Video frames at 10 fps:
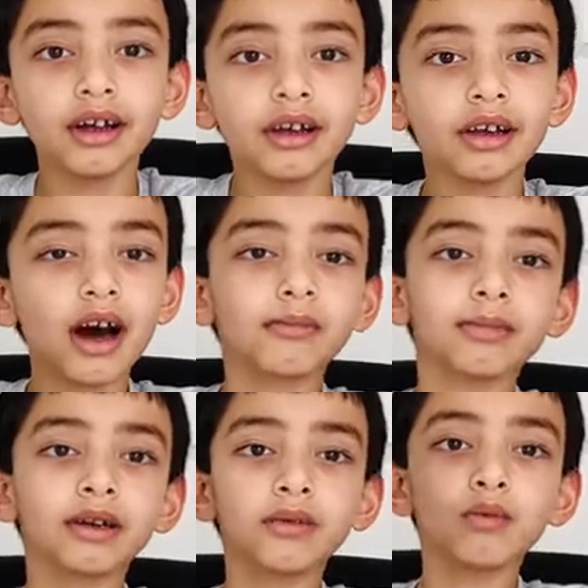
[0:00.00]

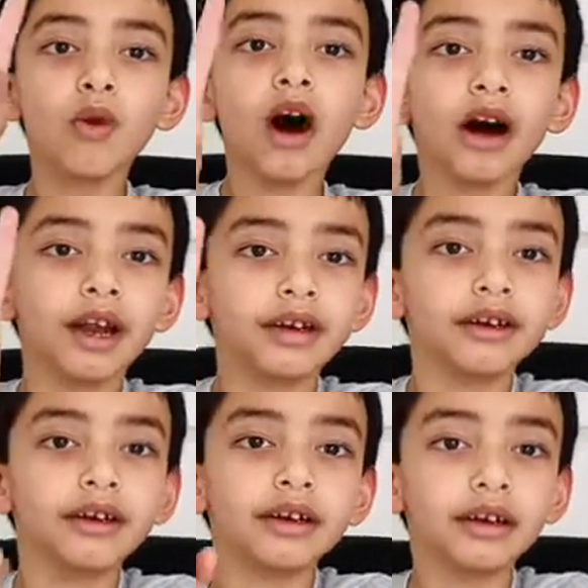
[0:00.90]
Number
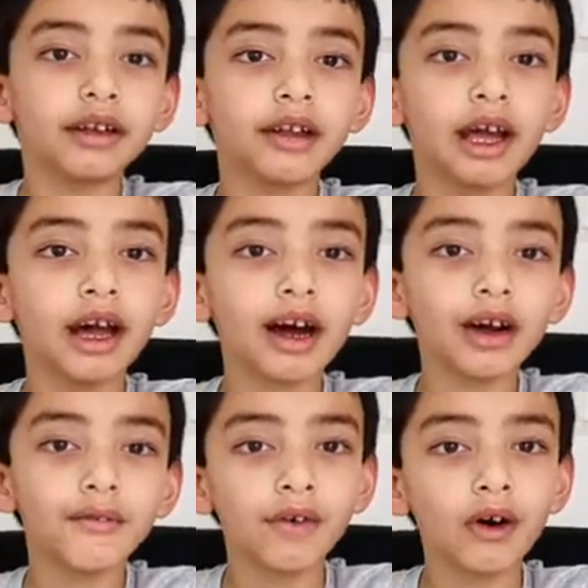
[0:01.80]
one, they
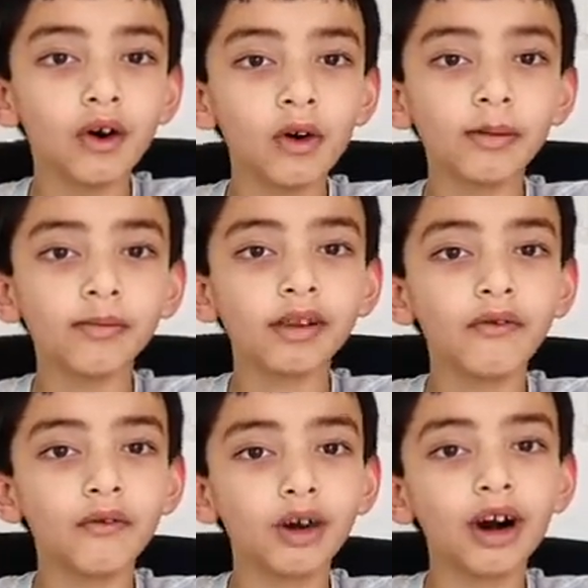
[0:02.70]
are homes
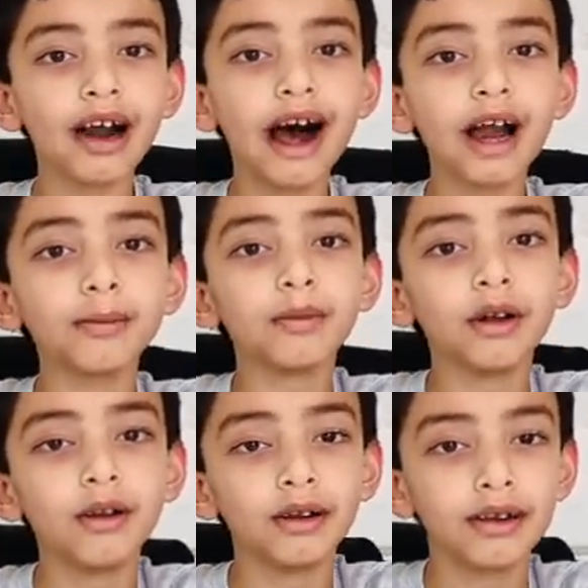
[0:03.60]
for
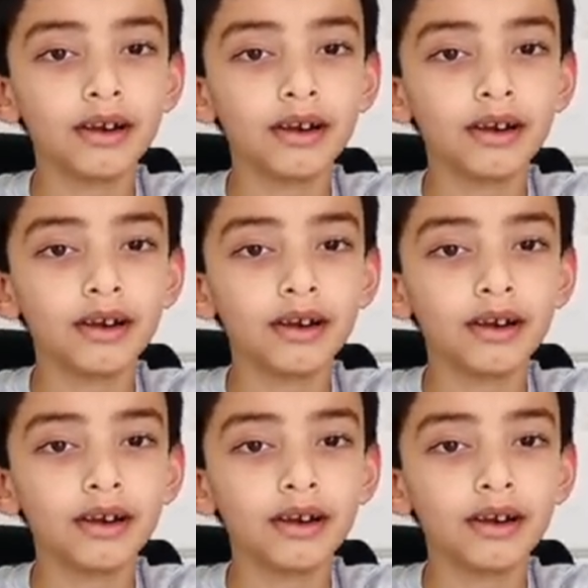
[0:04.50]
animals.